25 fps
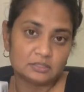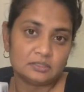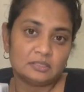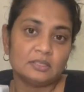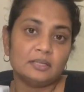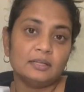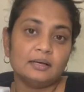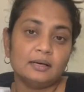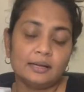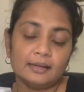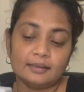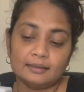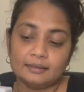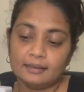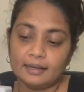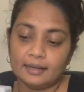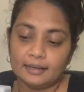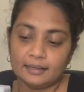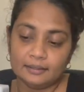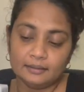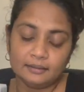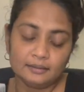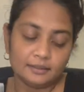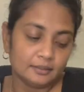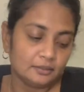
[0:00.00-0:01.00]
to the
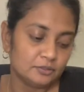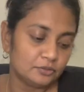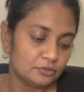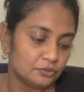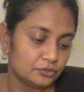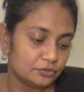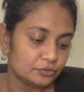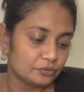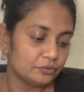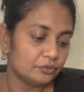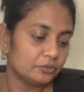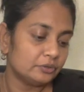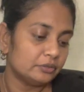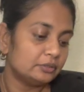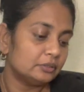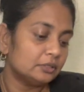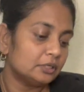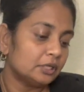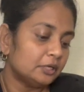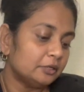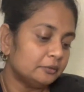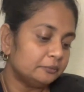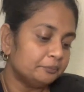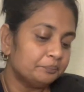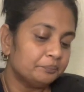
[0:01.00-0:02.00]
line that you drew
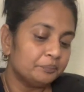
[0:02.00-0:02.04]
earlier.